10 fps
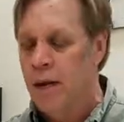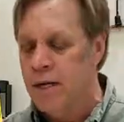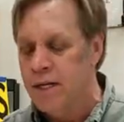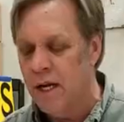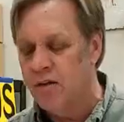
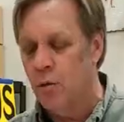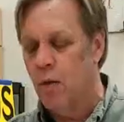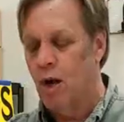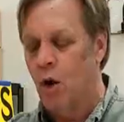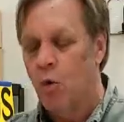It doesn't.
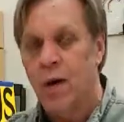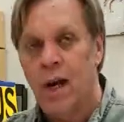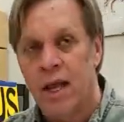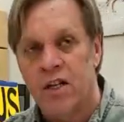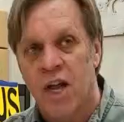What
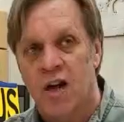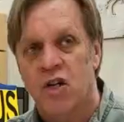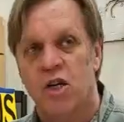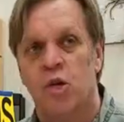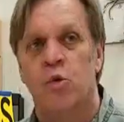lowering links
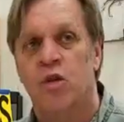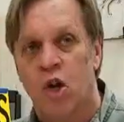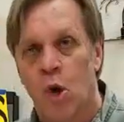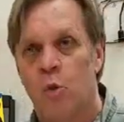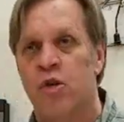actually do is
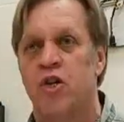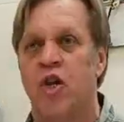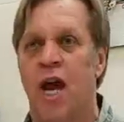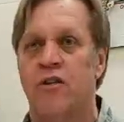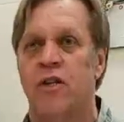lower the
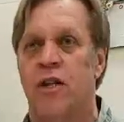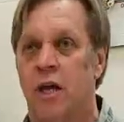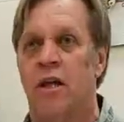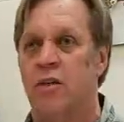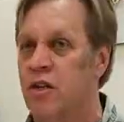chassis.
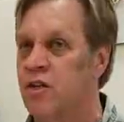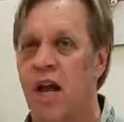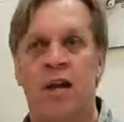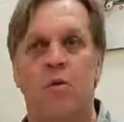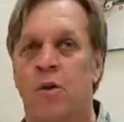That's
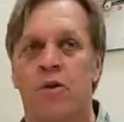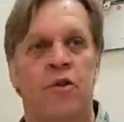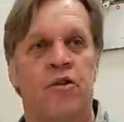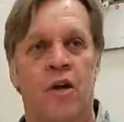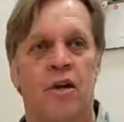exactly what they're
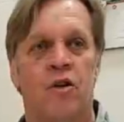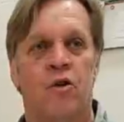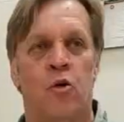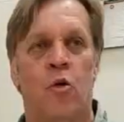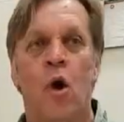designed to
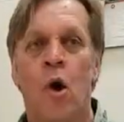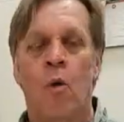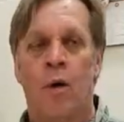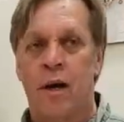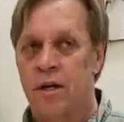do.
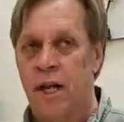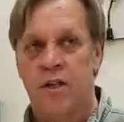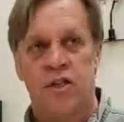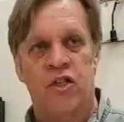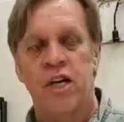We're gonna
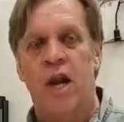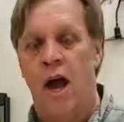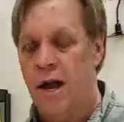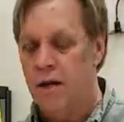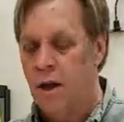take the seat
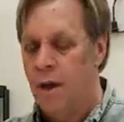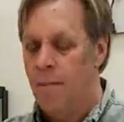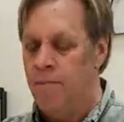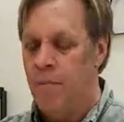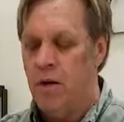height,
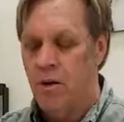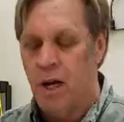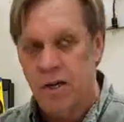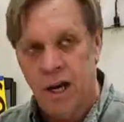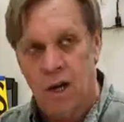and you're
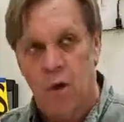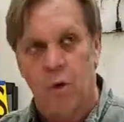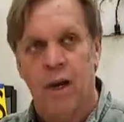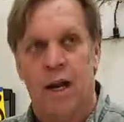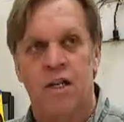gonna take
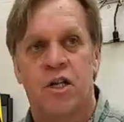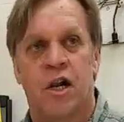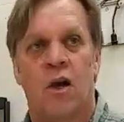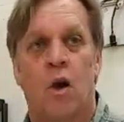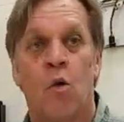lowering links, it's
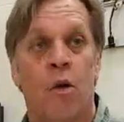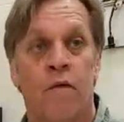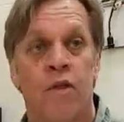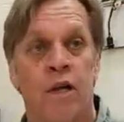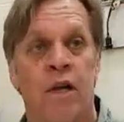gonna lower
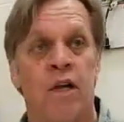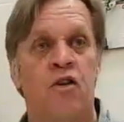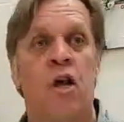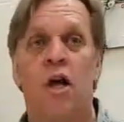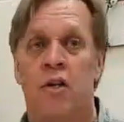everything an
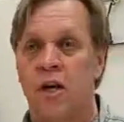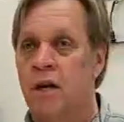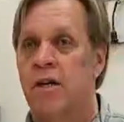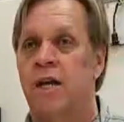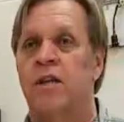inch, it's
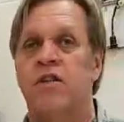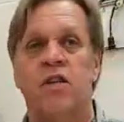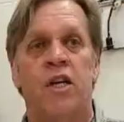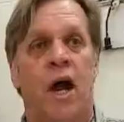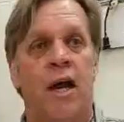gonna take that
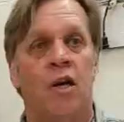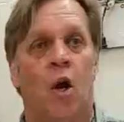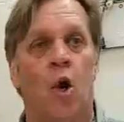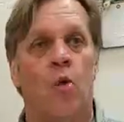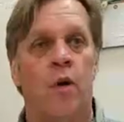seat height and
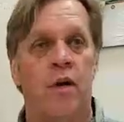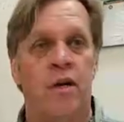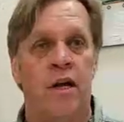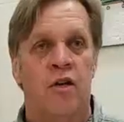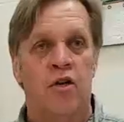lower it
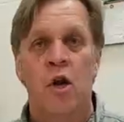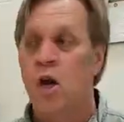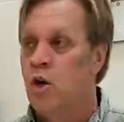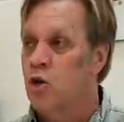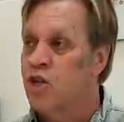an inch.
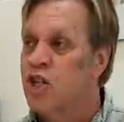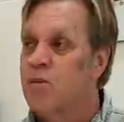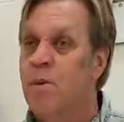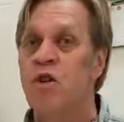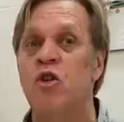Your
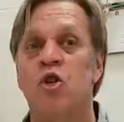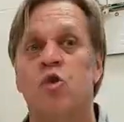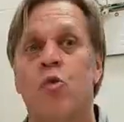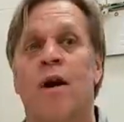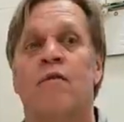suspension
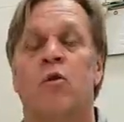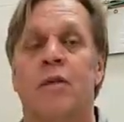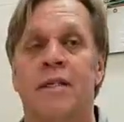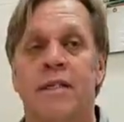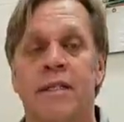
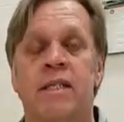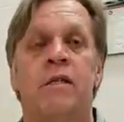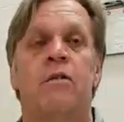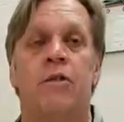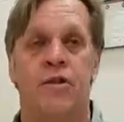travel is
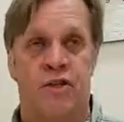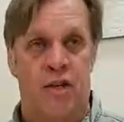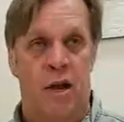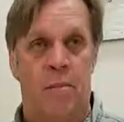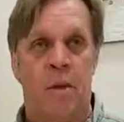still the
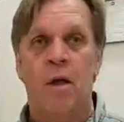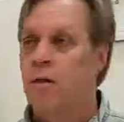same.